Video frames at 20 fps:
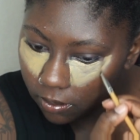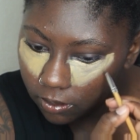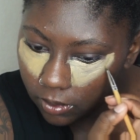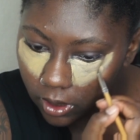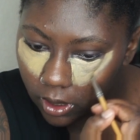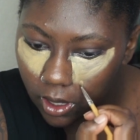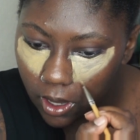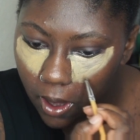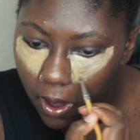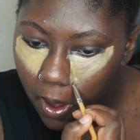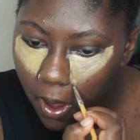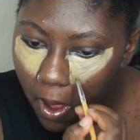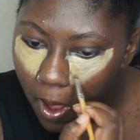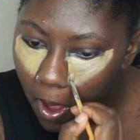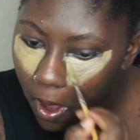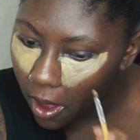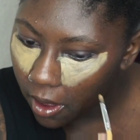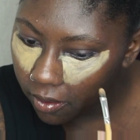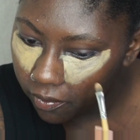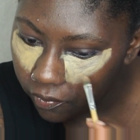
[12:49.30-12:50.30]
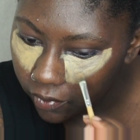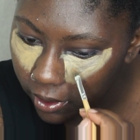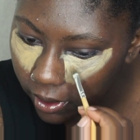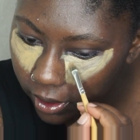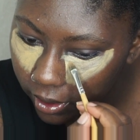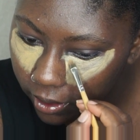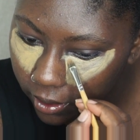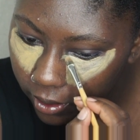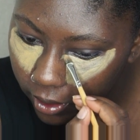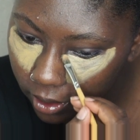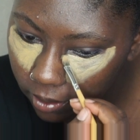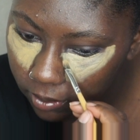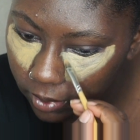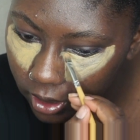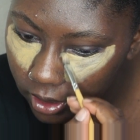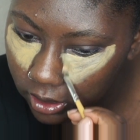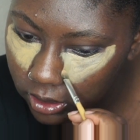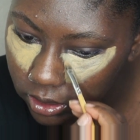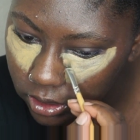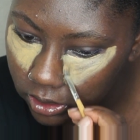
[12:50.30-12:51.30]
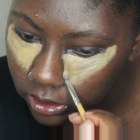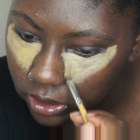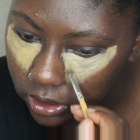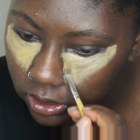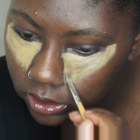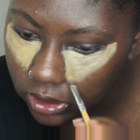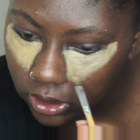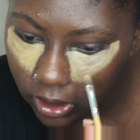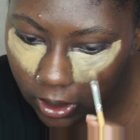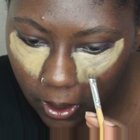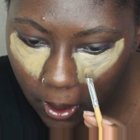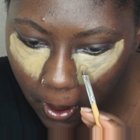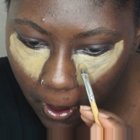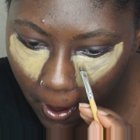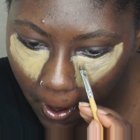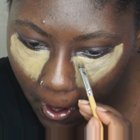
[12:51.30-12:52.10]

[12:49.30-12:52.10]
But yeah, very creamy consistency.